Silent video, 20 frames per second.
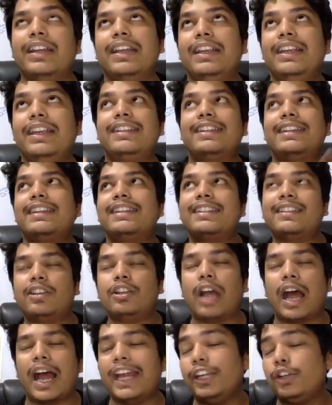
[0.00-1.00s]
it
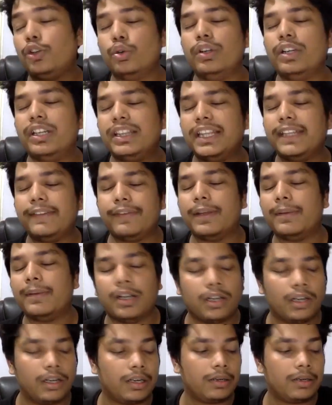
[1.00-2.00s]
I told in the
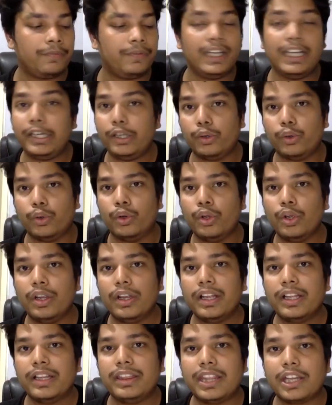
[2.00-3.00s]
video
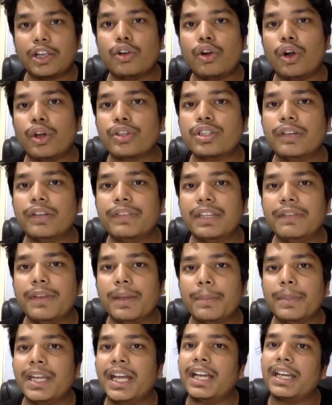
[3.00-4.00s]
the cost of the
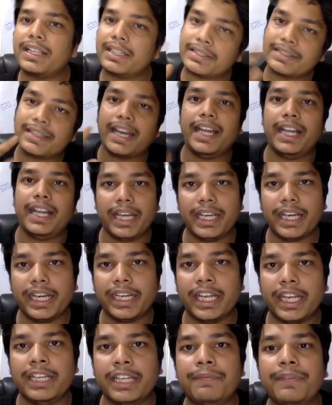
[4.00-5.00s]
webinar is
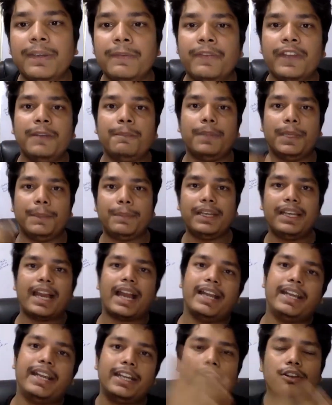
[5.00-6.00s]
99, and when people
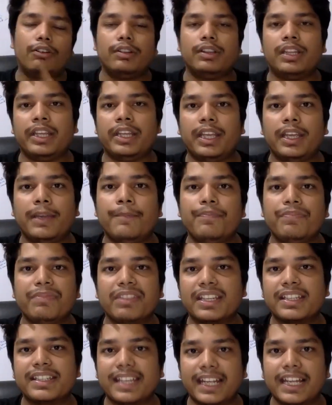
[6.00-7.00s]
landed on the
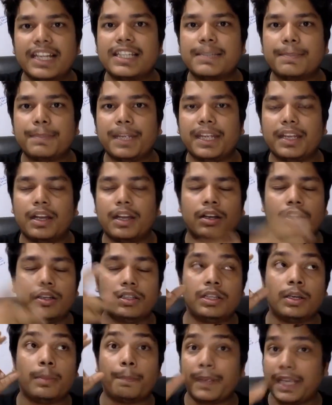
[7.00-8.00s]
sales page,
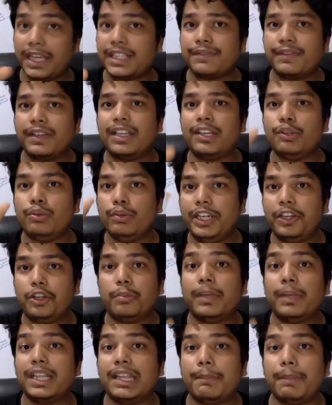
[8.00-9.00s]
the page where you need to
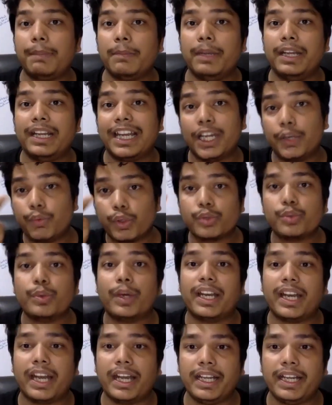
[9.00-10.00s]
make the payment, it was
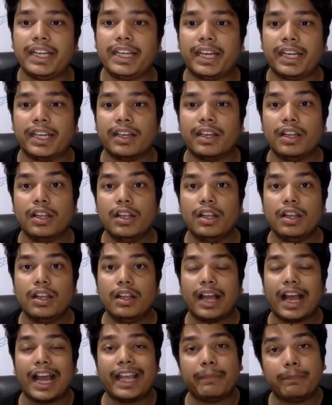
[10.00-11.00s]
199.
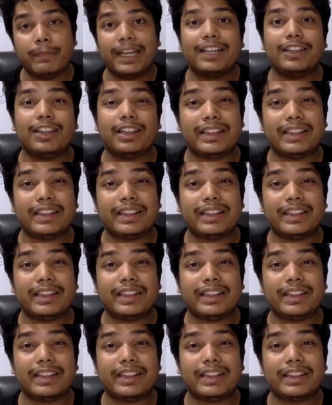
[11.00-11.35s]
I made